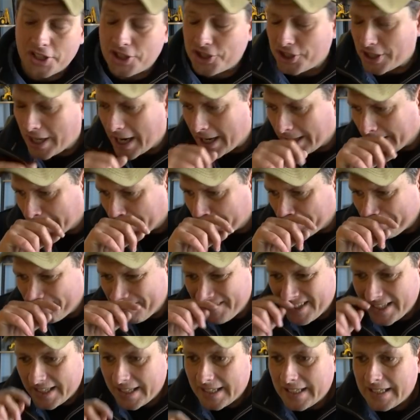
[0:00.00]
this channel.
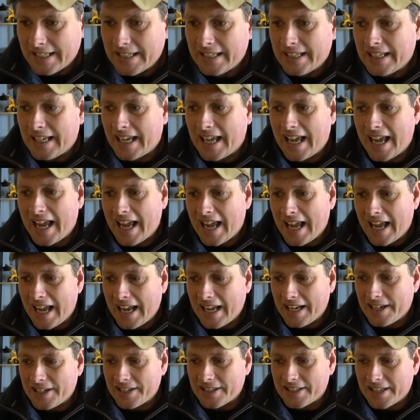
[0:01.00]

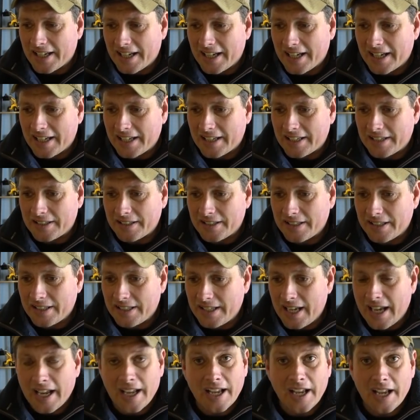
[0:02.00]
And
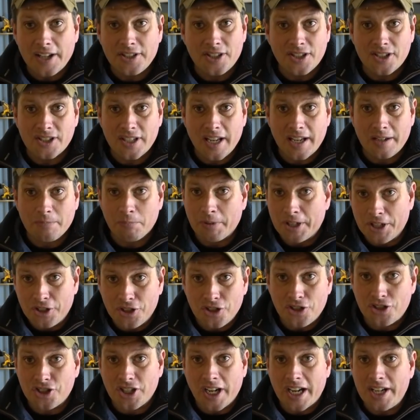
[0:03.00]
yeah, as I said, we can
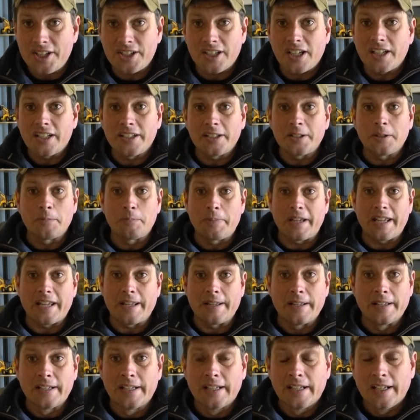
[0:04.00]
just change our little
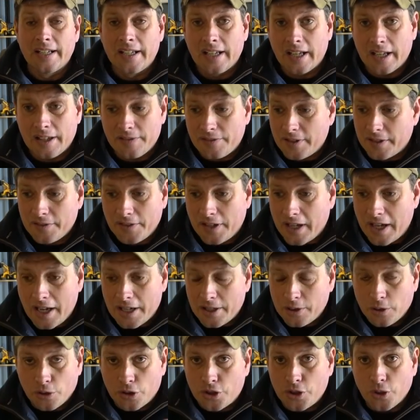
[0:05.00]
bit, our
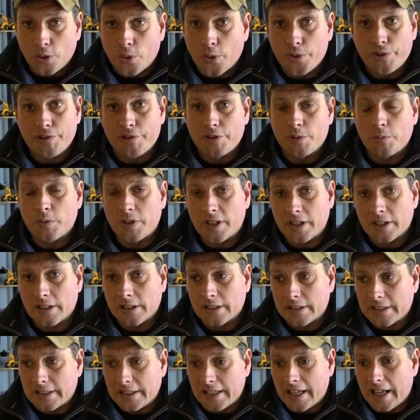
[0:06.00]
little corner of the
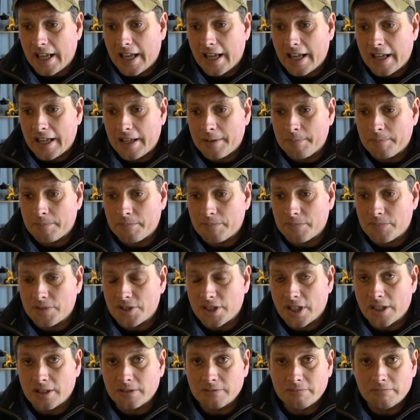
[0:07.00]
world.
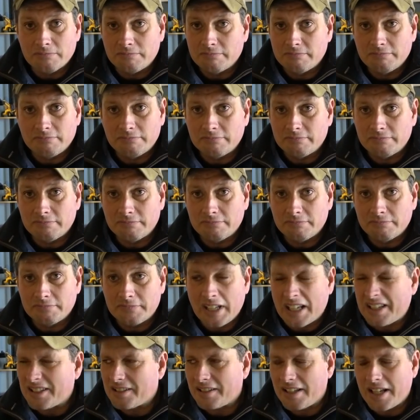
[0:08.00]
So
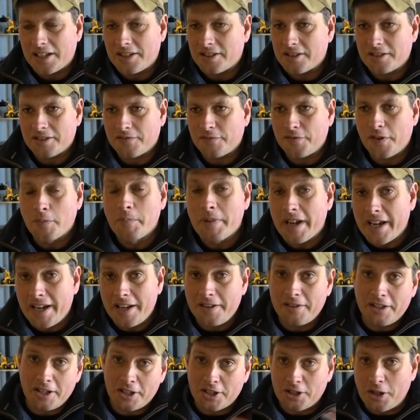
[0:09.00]
that's for
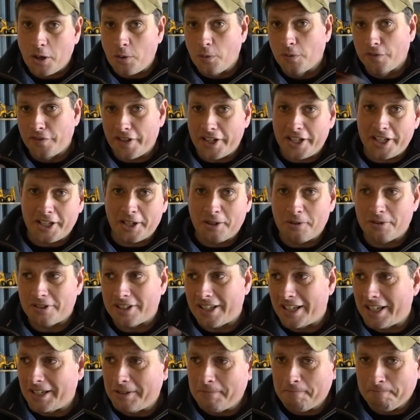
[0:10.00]
me, this whole video
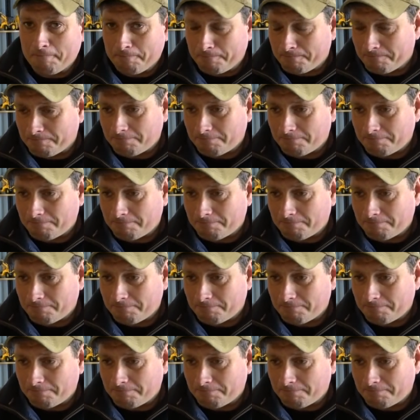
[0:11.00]
thing,